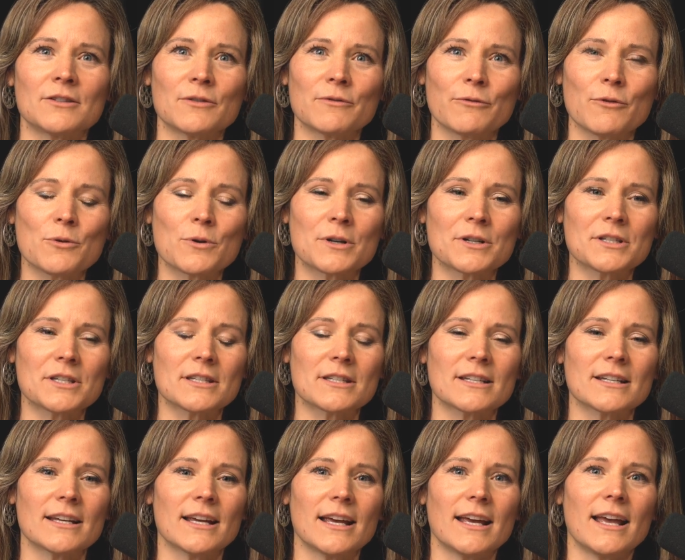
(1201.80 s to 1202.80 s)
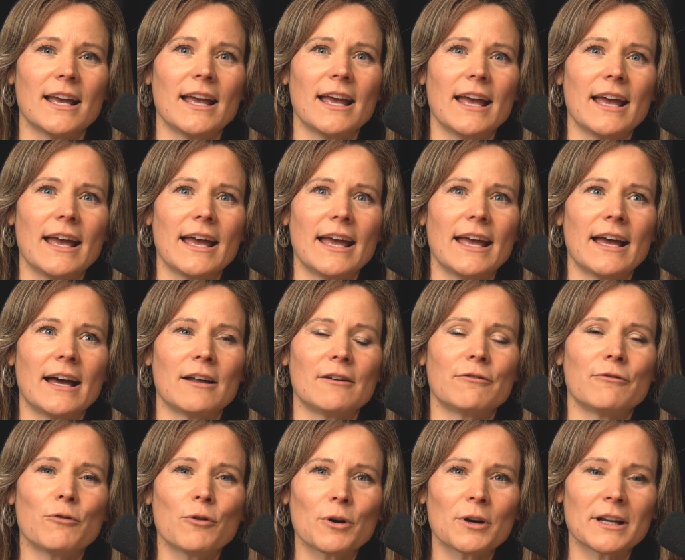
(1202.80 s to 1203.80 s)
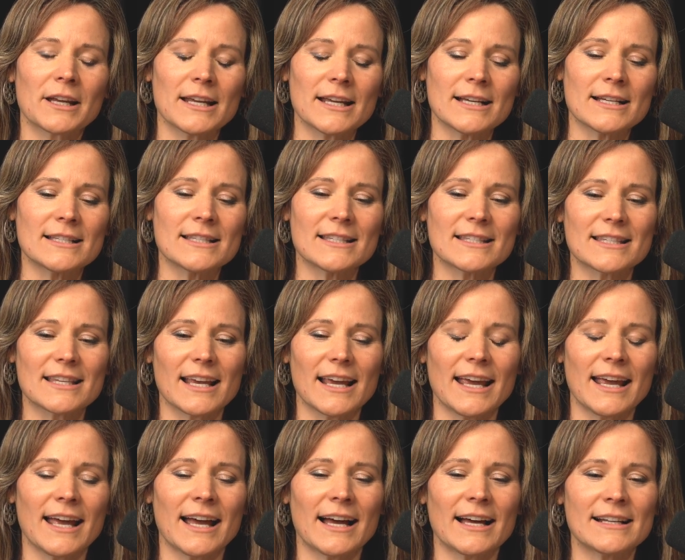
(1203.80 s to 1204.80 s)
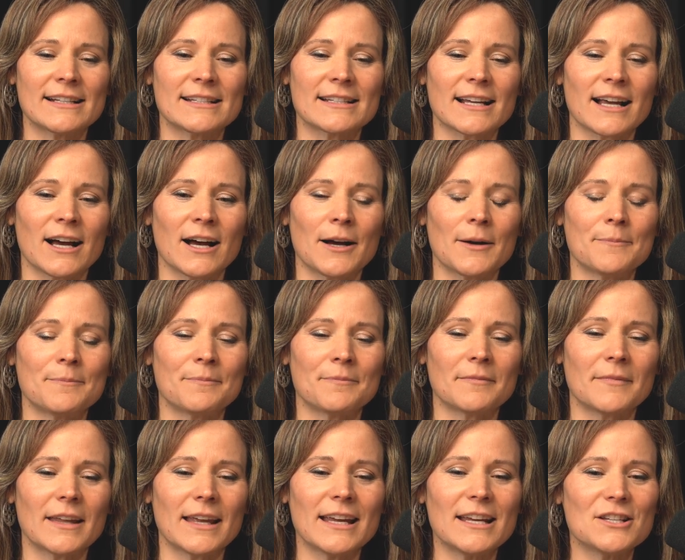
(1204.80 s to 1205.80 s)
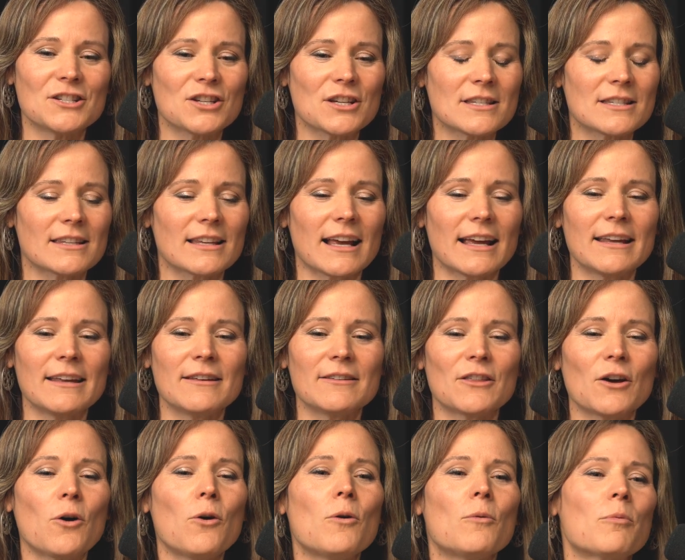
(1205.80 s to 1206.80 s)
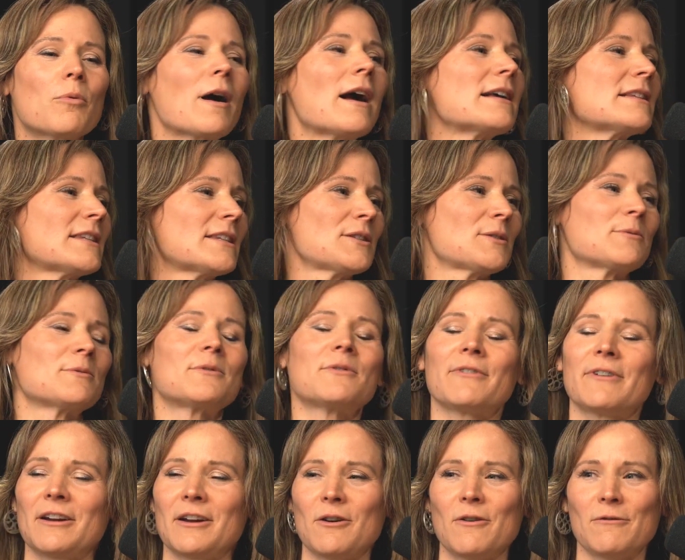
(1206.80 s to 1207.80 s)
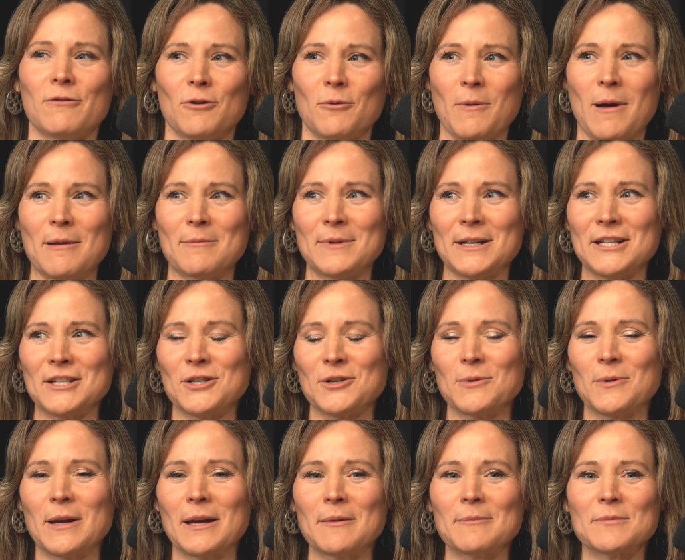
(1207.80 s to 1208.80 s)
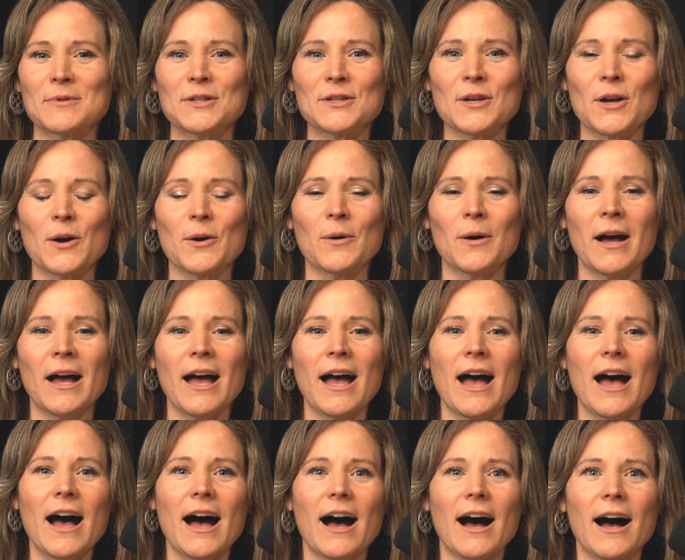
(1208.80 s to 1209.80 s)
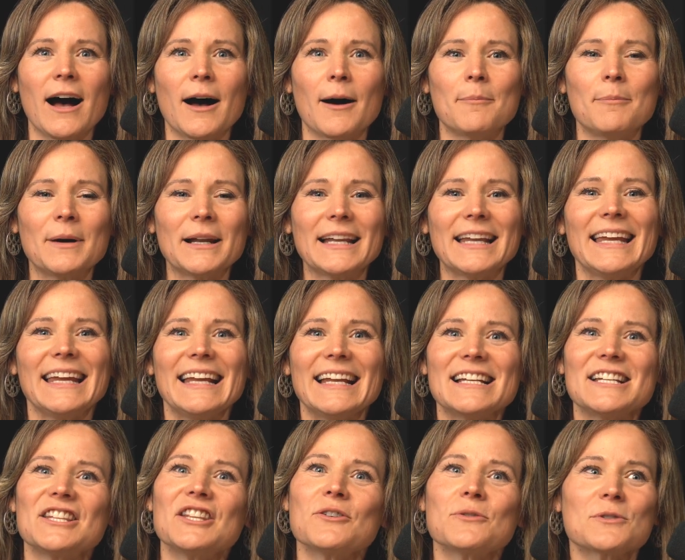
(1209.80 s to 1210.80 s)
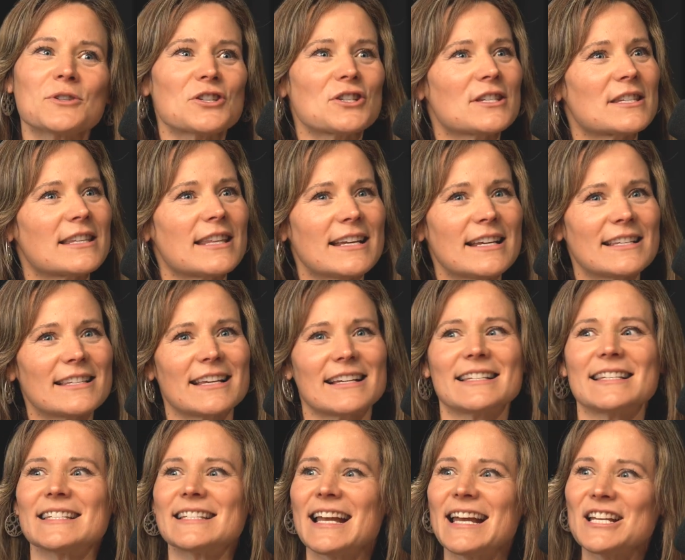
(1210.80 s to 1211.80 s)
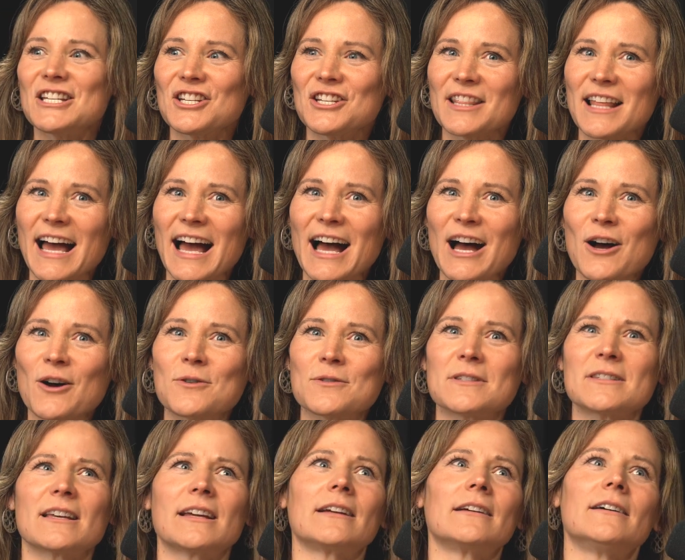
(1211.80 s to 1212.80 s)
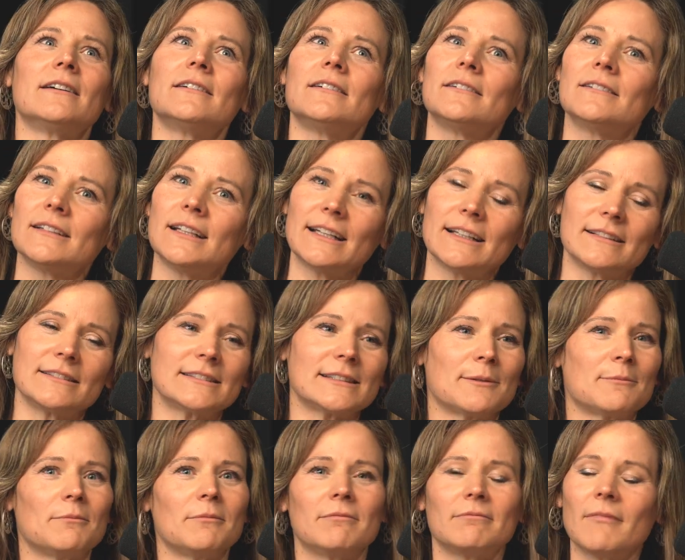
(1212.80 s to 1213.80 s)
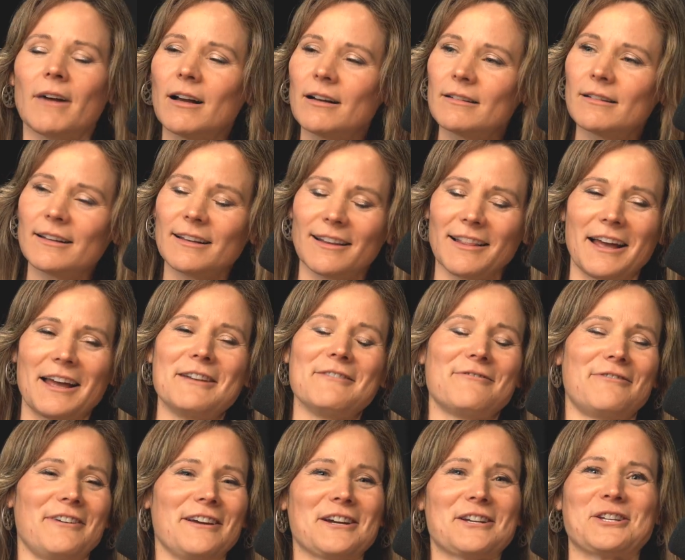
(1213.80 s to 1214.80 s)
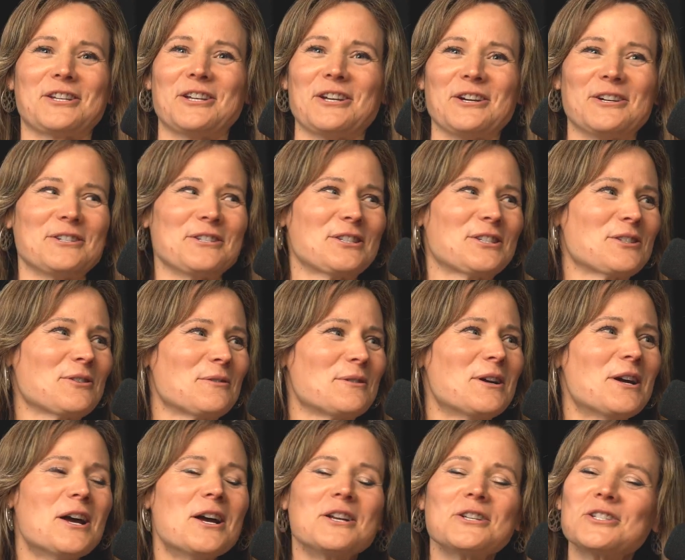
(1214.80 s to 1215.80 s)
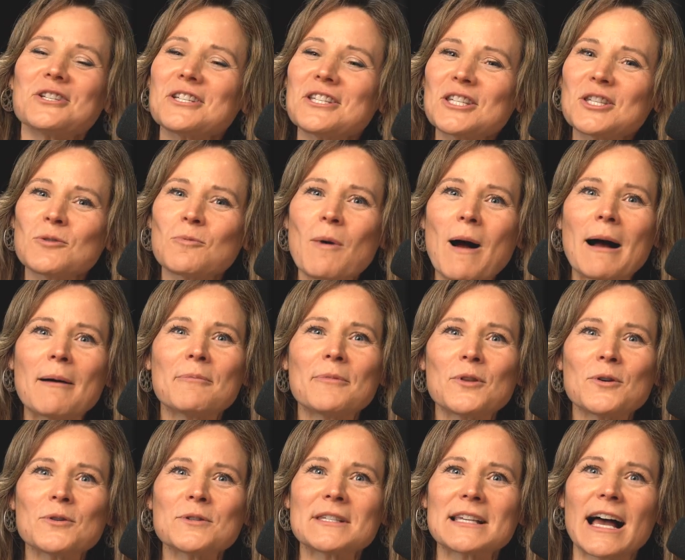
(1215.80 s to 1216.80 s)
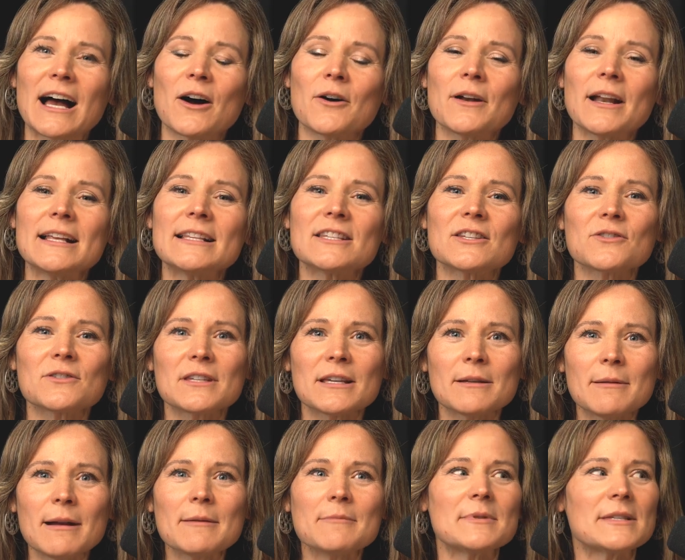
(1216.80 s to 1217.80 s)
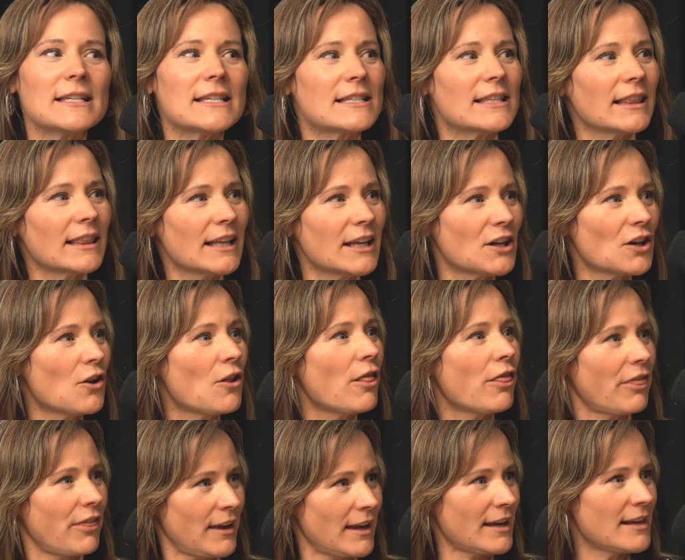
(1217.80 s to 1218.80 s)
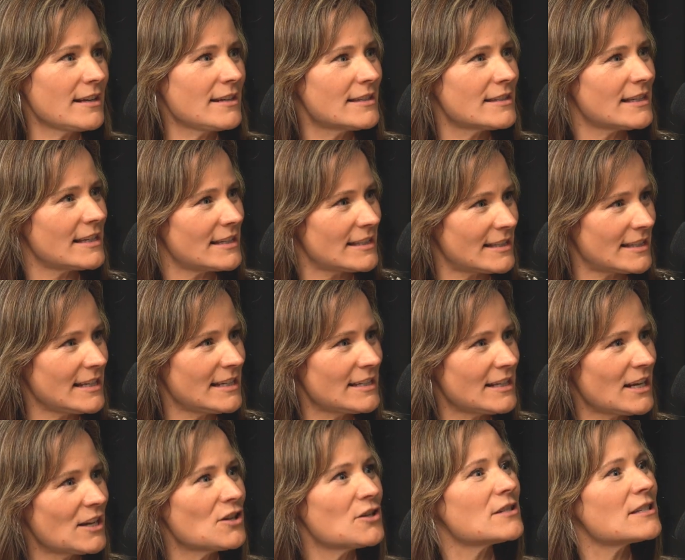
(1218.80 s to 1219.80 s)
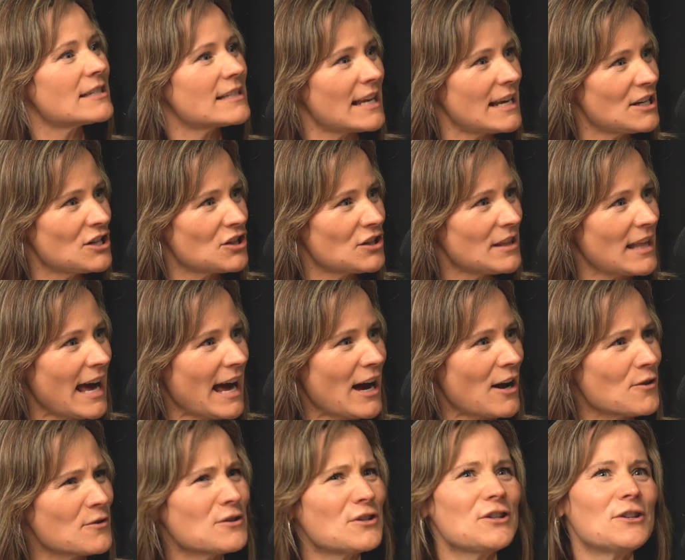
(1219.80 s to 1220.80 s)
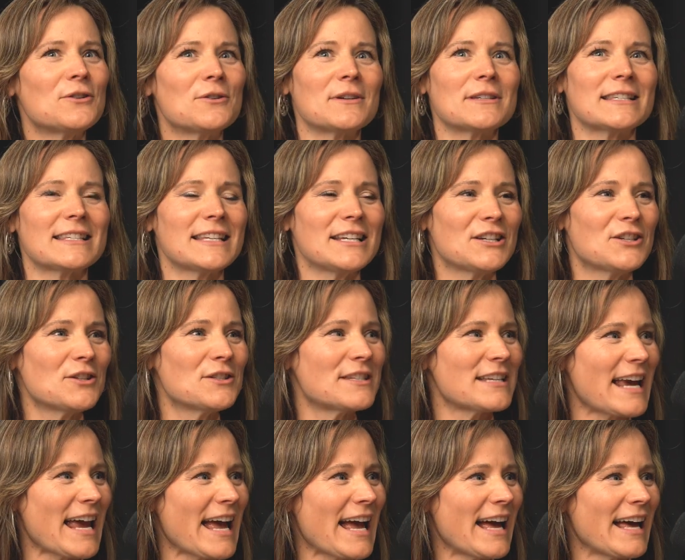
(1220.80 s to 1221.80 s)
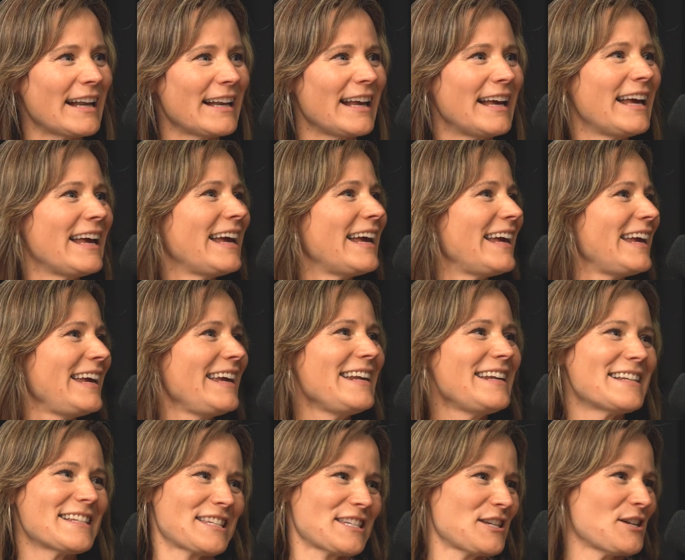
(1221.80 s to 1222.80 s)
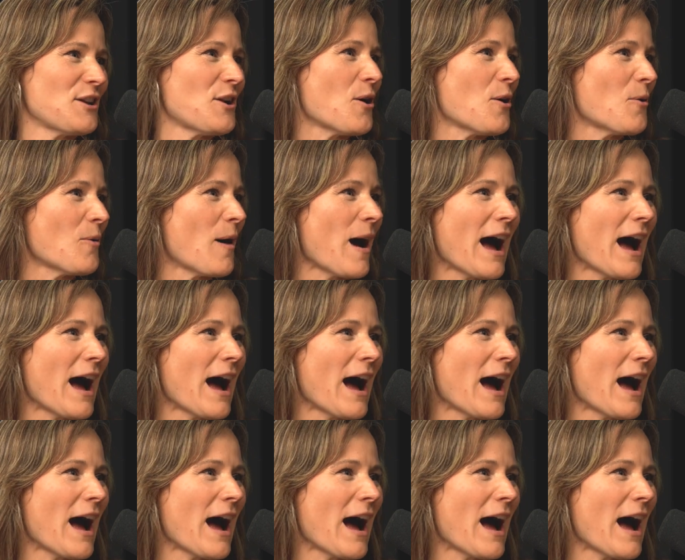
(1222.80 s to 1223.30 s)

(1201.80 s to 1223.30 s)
divorced, and 4 kids, and the whole process was very overwhelming to him. So, but there was just things like staging the house, like, he had some ugly light fixtures, so just swap those out. And so sometimes these little things, these details, staging the house, you know, a single dad, he doesn't know